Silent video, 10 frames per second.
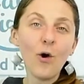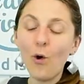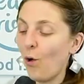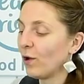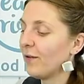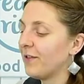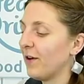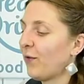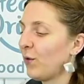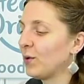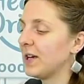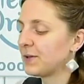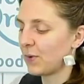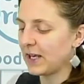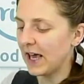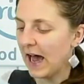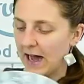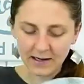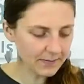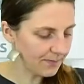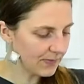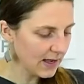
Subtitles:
all of the food as we can.